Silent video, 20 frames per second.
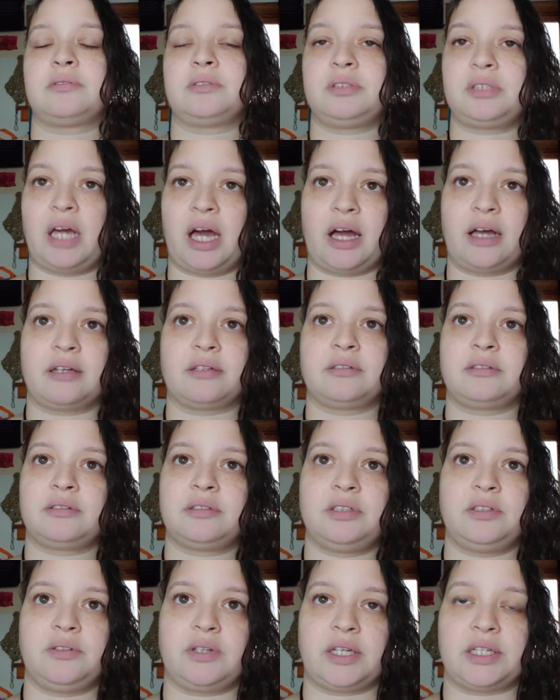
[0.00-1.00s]
yeah,
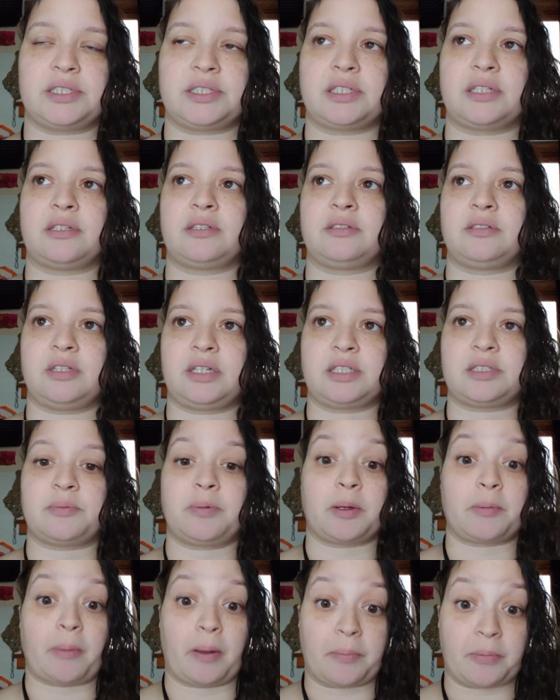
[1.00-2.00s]
you get to
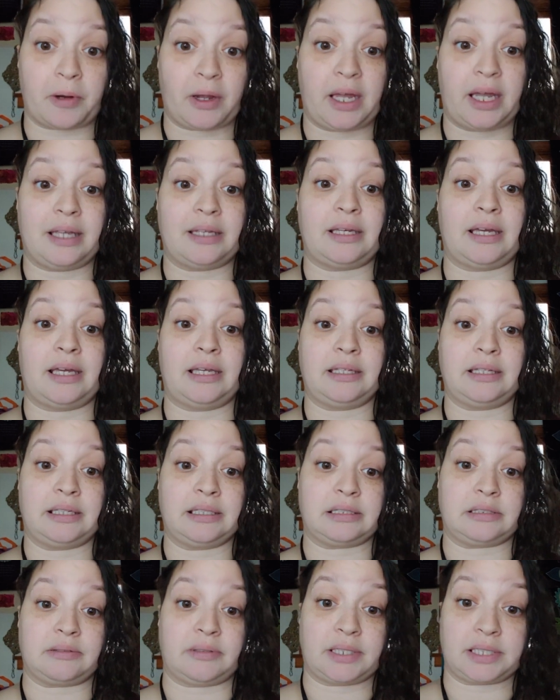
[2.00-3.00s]
pick my brain and
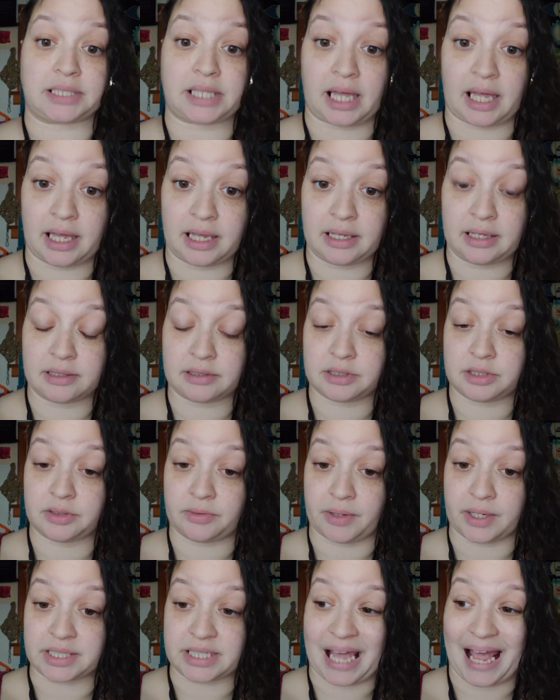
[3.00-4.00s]
get
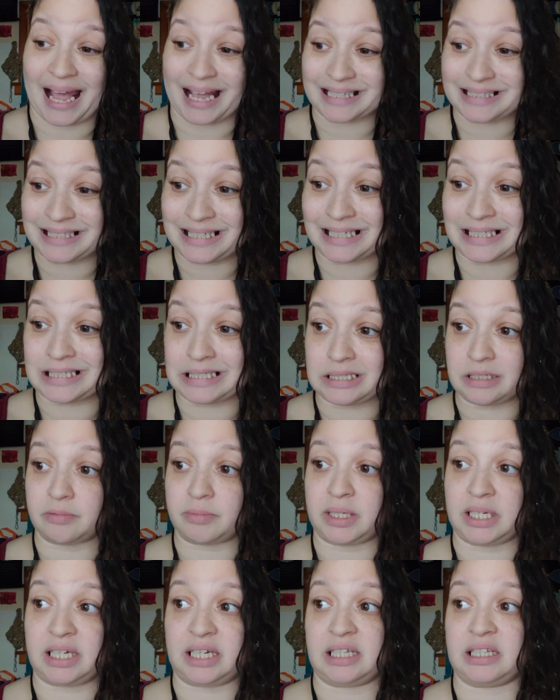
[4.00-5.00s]
direct access to
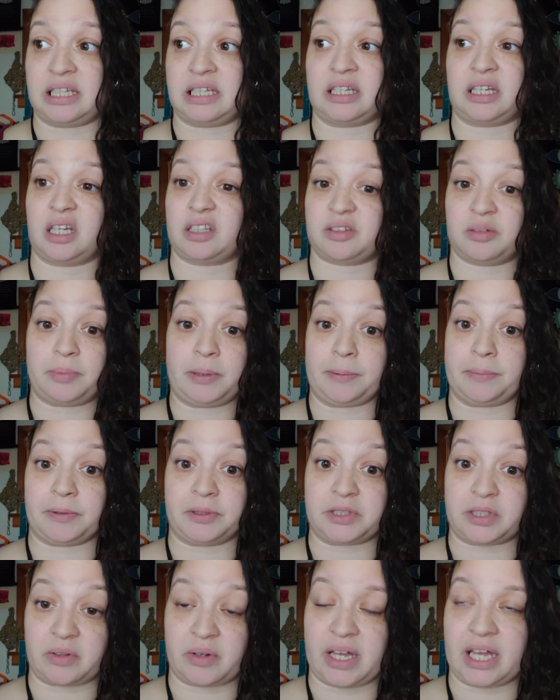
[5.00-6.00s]
me that other people
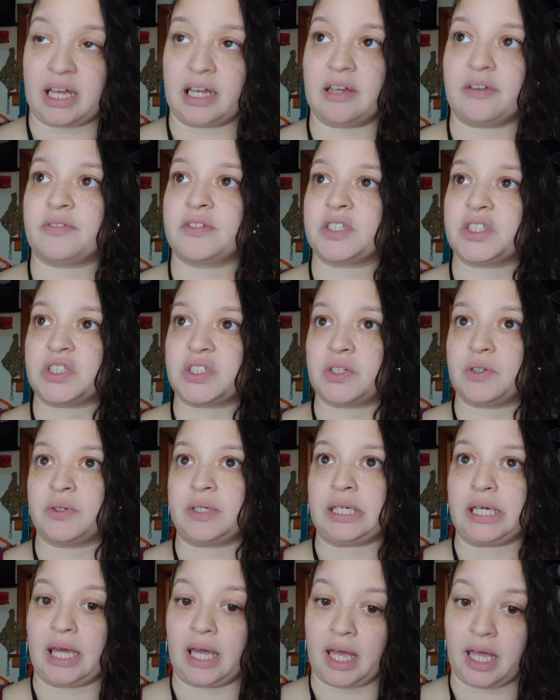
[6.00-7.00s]
don't have. So
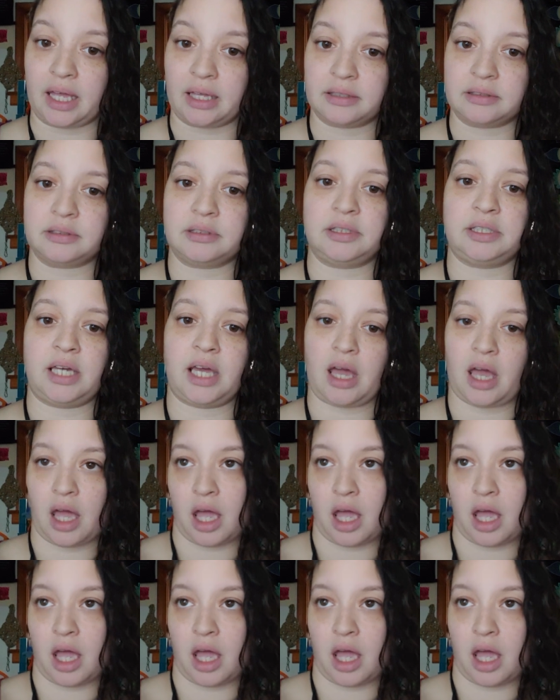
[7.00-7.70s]
yeah, yay.